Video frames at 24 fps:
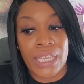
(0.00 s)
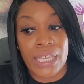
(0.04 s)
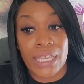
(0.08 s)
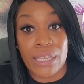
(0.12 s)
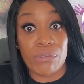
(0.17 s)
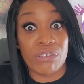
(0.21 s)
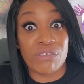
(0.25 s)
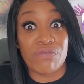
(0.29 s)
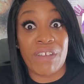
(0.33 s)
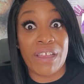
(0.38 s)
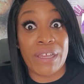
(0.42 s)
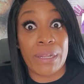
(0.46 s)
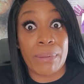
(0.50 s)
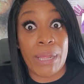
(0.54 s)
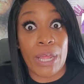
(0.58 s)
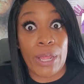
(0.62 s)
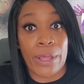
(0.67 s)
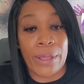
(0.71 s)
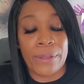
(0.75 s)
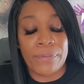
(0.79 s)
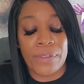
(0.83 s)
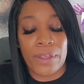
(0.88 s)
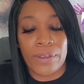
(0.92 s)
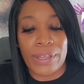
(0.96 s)
it was fucking
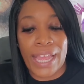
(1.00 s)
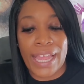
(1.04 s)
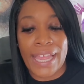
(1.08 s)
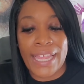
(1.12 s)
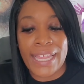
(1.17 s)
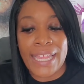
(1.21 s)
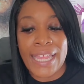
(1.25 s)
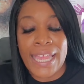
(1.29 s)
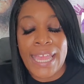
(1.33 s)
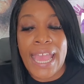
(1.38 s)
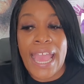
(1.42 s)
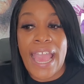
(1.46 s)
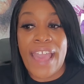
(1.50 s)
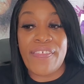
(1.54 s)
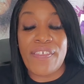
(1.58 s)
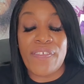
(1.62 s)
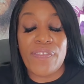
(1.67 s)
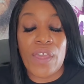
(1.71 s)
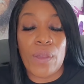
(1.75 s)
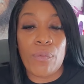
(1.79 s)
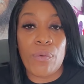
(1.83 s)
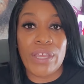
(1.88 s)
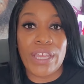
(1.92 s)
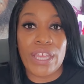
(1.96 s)
off okay and
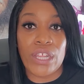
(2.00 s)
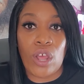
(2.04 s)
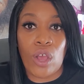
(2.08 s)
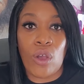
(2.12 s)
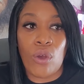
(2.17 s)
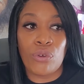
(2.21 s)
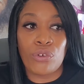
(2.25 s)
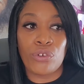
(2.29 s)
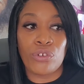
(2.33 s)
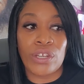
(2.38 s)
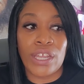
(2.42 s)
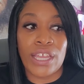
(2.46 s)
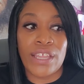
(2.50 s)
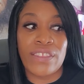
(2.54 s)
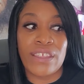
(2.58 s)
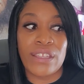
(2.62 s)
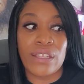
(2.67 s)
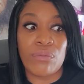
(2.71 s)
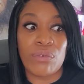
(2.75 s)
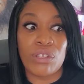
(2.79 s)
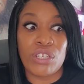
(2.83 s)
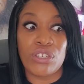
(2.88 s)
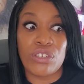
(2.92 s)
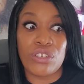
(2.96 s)
then they would get older and
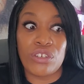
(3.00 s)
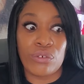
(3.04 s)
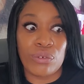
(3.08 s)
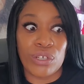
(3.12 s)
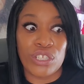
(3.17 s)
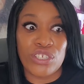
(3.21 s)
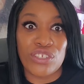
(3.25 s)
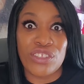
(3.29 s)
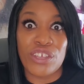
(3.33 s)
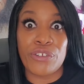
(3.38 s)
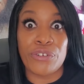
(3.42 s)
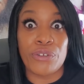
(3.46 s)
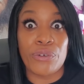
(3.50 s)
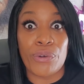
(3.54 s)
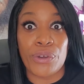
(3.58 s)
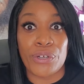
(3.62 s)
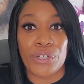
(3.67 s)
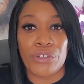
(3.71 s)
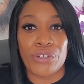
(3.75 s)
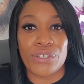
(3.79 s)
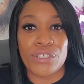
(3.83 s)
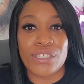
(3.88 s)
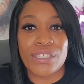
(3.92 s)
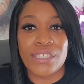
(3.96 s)
then he would do it to their
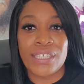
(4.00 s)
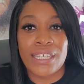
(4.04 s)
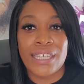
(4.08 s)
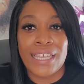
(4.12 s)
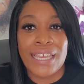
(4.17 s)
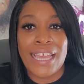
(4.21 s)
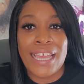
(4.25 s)
daughters